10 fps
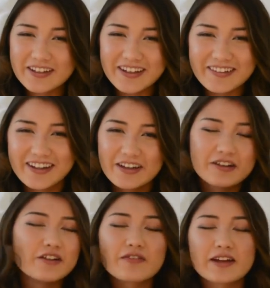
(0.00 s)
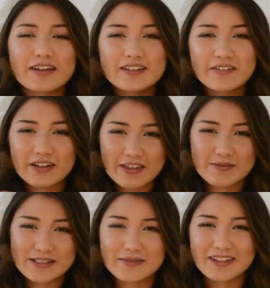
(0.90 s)
video, don't forget to give it a
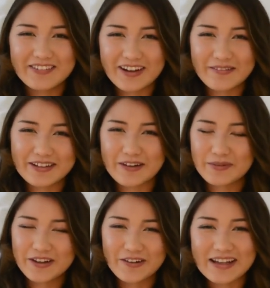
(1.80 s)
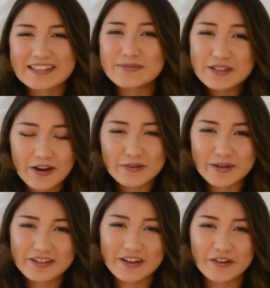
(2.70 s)
thumbs up, leave a comment down below, and subscribe to
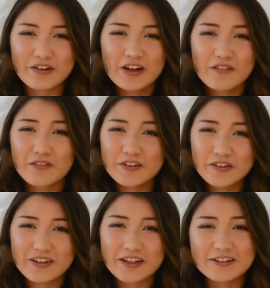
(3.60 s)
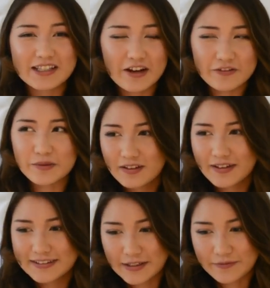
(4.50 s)
my channel for new videos every
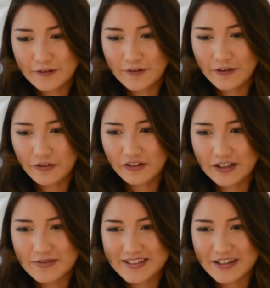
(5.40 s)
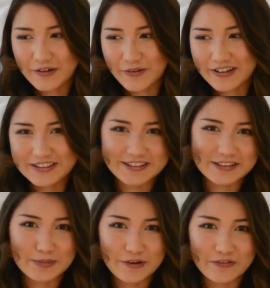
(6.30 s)
week, except for around 3 times a year where I just
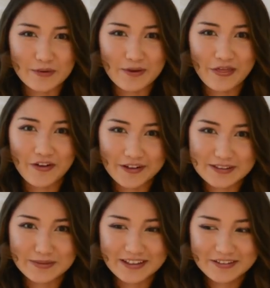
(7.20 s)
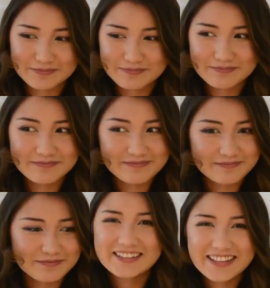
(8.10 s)
disappear for a month unexplained.
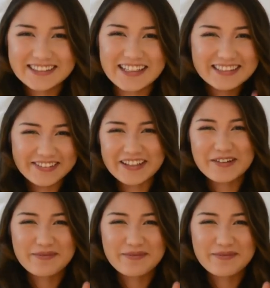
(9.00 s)
See you guys next week.